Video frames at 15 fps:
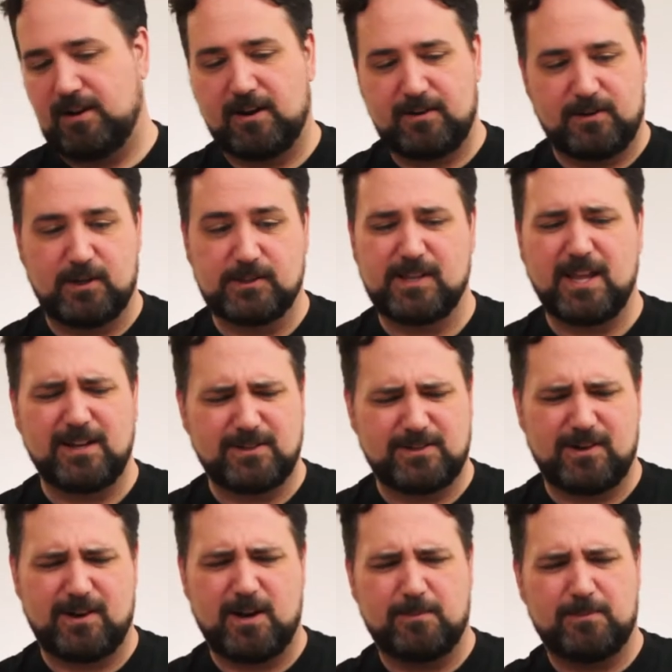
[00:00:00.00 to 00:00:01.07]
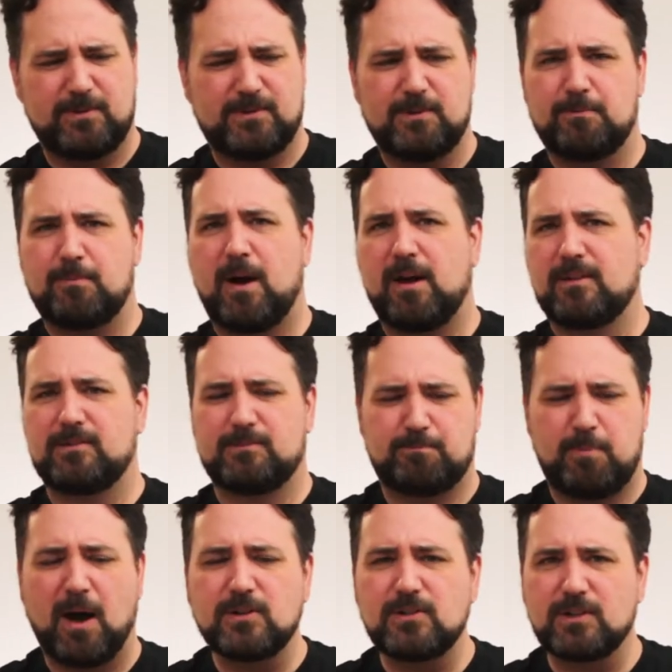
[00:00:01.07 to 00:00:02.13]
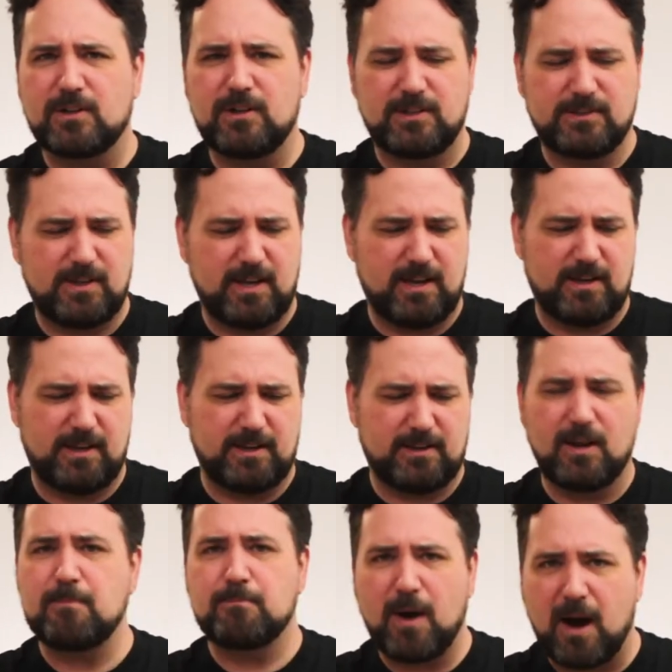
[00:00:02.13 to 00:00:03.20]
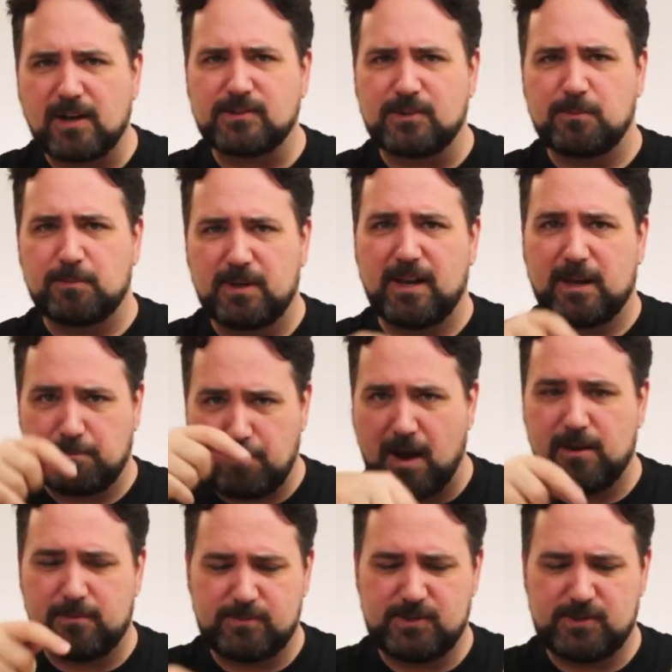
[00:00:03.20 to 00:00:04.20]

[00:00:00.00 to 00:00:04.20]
I don't know, is that a job? Is it a puncher? Is that like, not boxer, but like pun